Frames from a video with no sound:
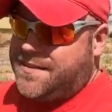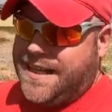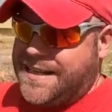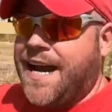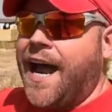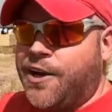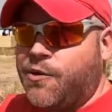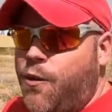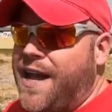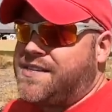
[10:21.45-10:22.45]
The
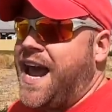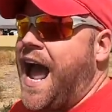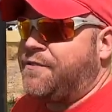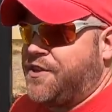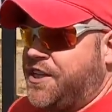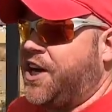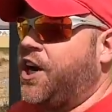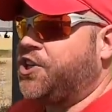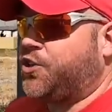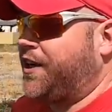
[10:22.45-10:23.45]
entire west half of the
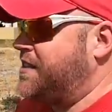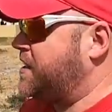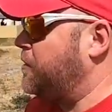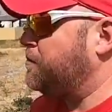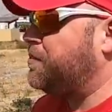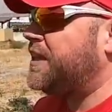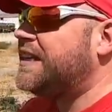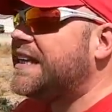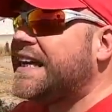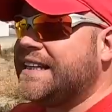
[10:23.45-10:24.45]
country is
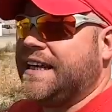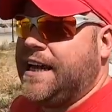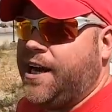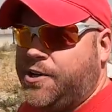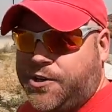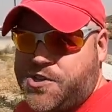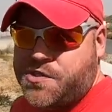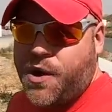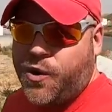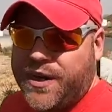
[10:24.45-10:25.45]
completely under
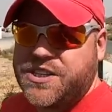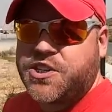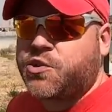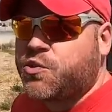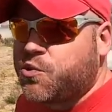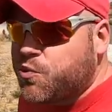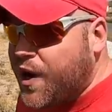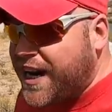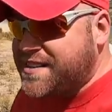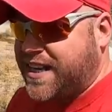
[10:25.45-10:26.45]
smoke. It's
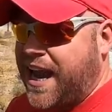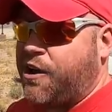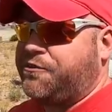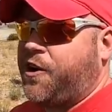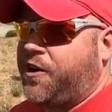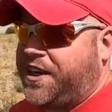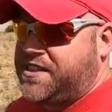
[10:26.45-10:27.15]
crazy how far it